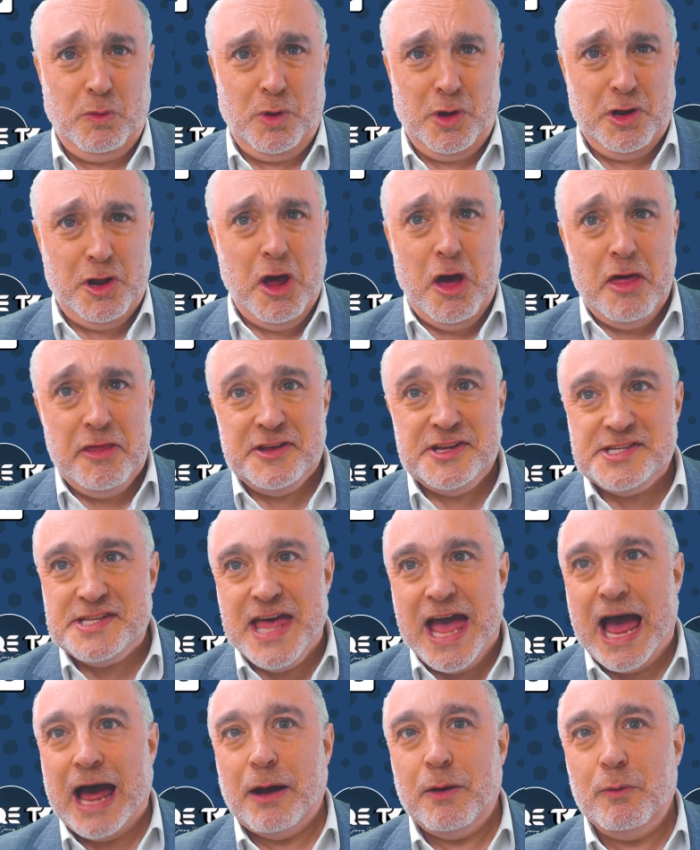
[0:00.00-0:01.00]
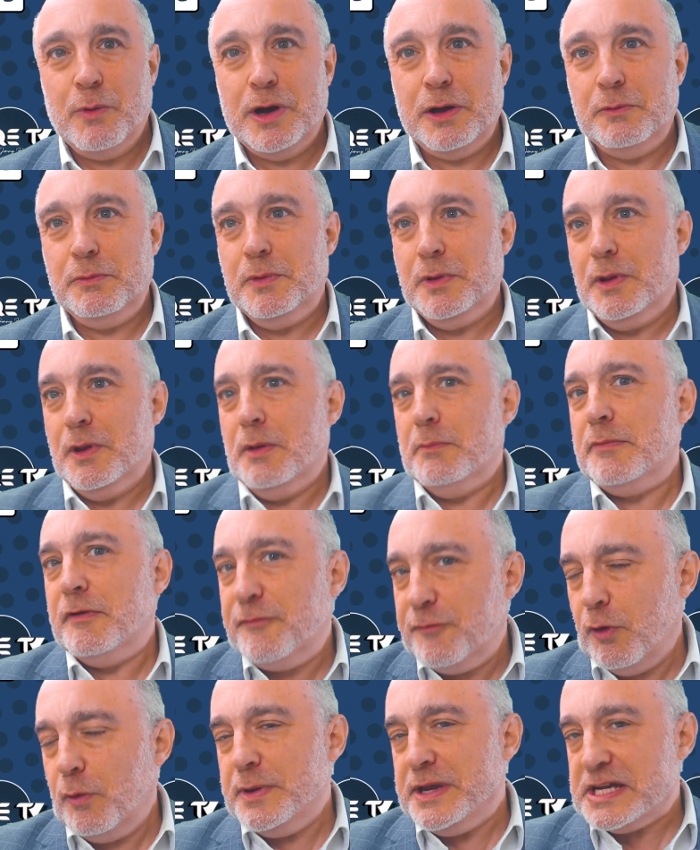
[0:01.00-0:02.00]
what on earth is that? Well,
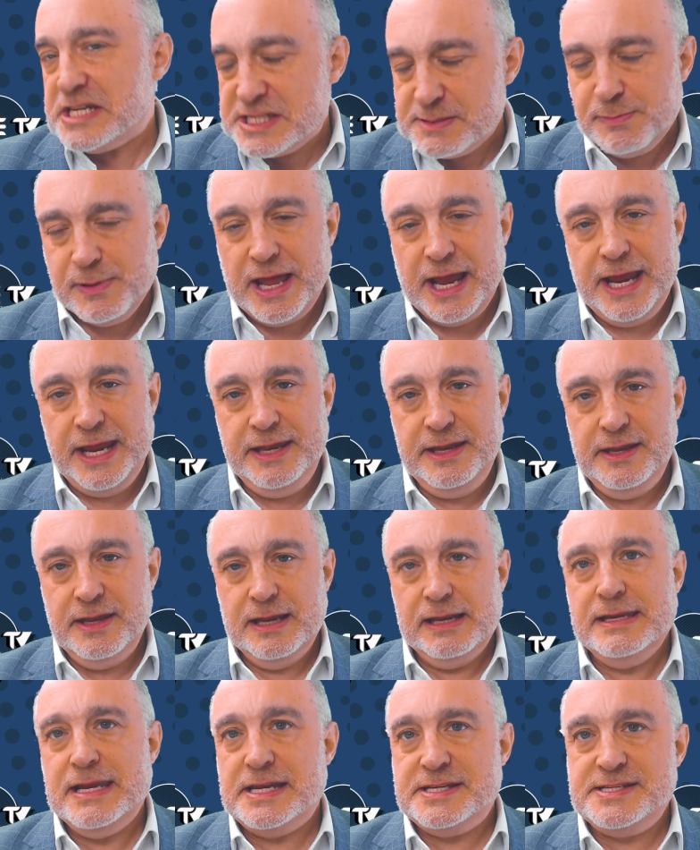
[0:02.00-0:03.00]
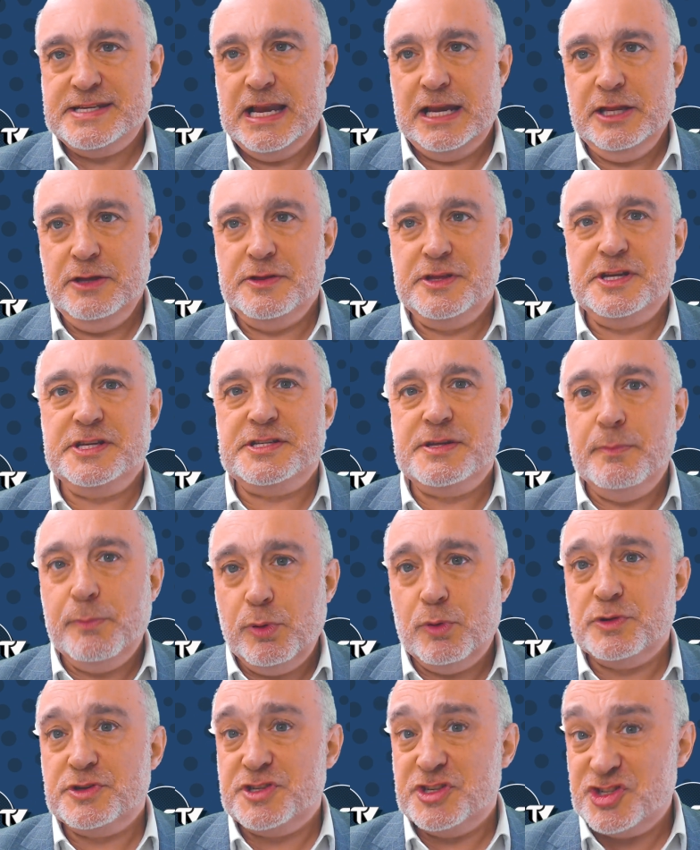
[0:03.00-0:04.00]
before we explain, let's tell you that it's
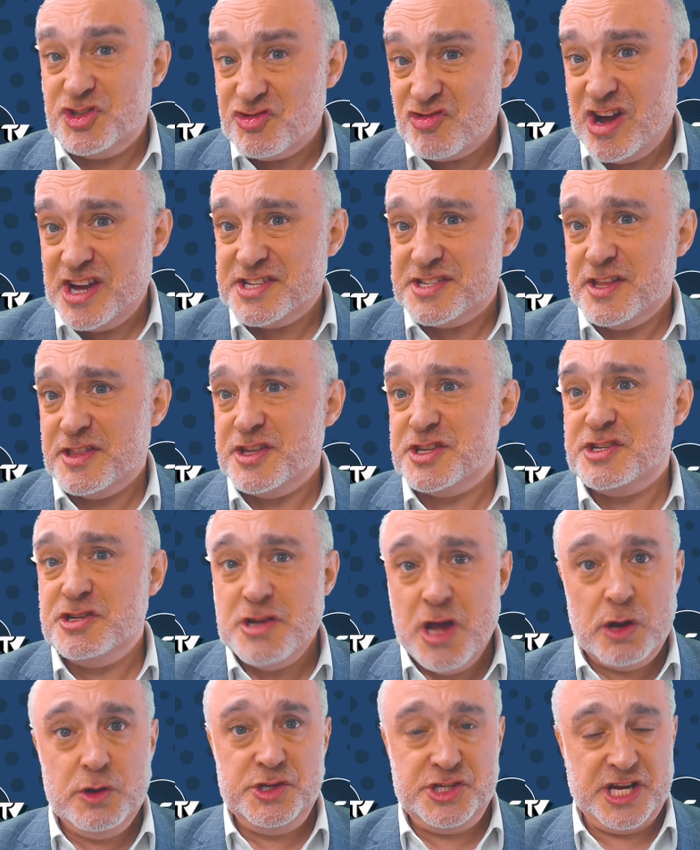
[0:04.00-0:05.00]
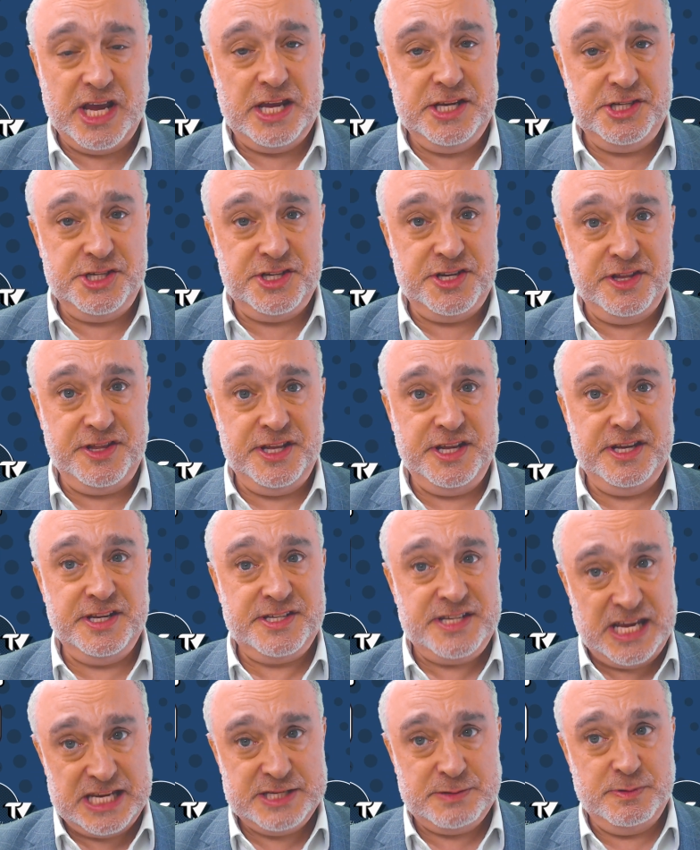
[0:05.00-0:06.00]
important to stress that there's no change to the
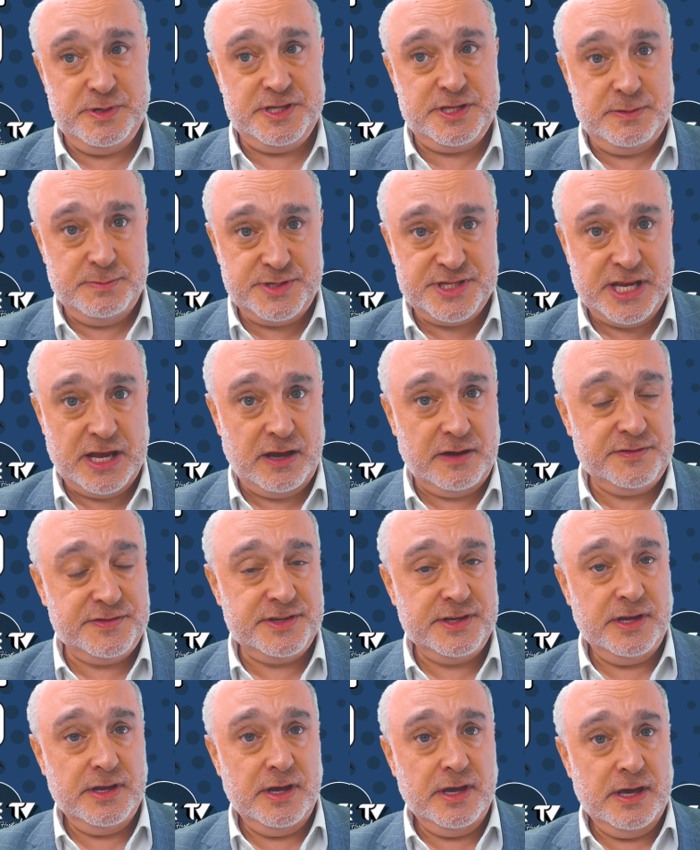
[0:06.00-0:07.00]
assessments themselves.